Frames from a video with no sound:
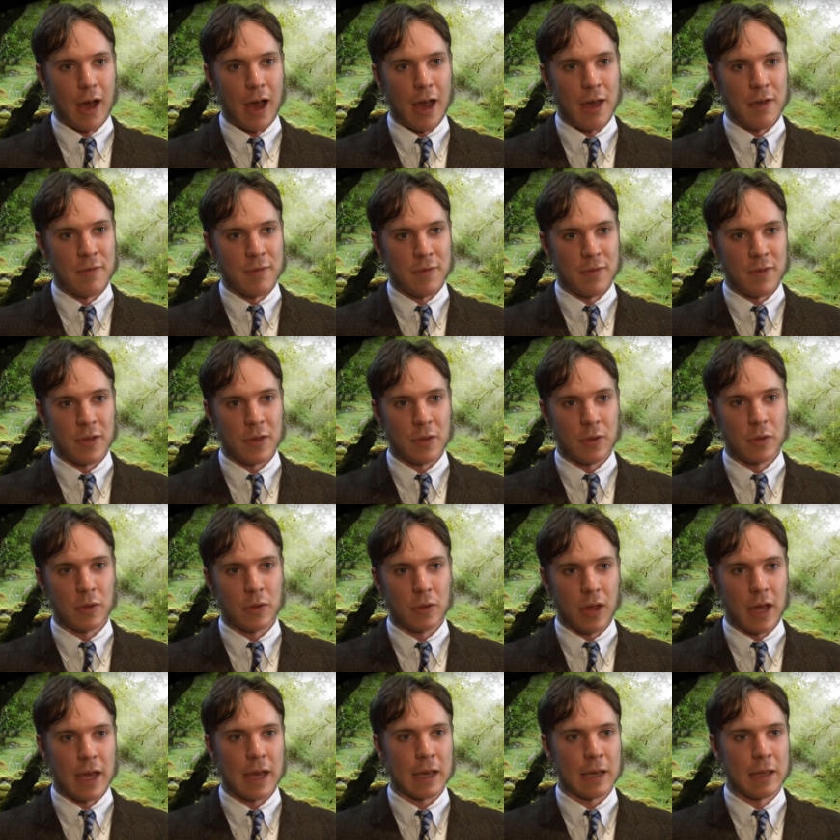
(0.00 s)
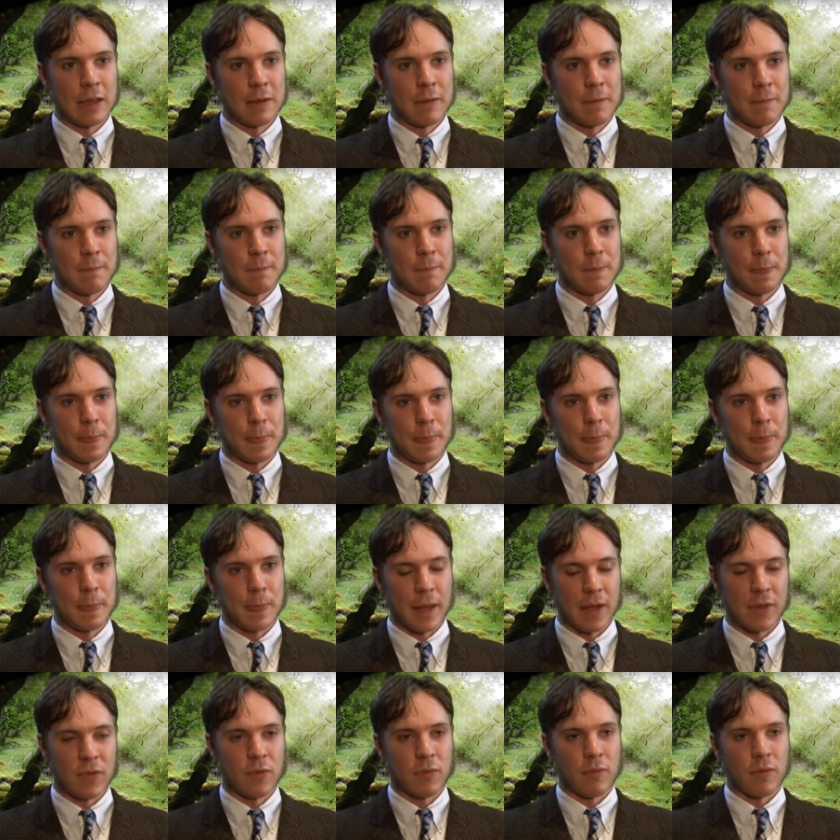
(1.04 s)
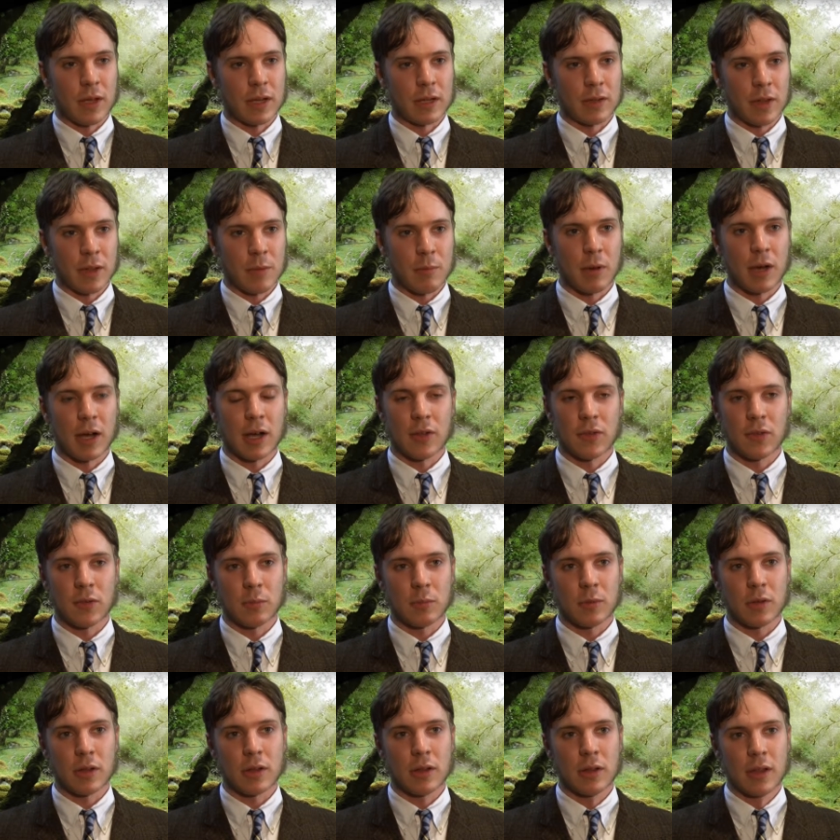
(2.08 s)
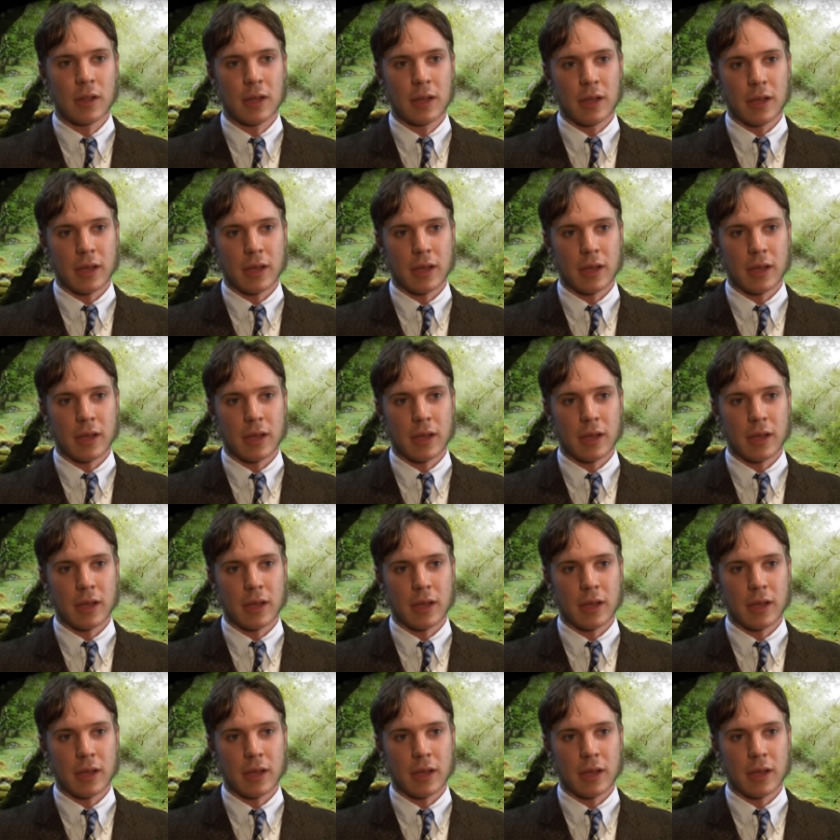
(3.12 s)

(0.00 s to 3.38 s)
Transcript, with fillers: I feel like that's finally possible.